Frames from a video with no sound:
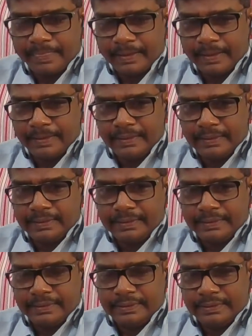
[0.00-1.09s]

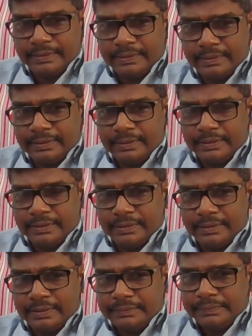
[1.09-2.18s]

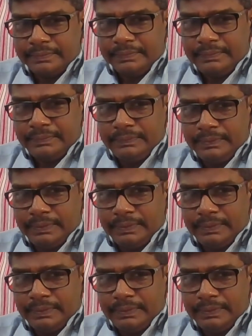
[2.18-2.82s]
No one is speaking in this clip.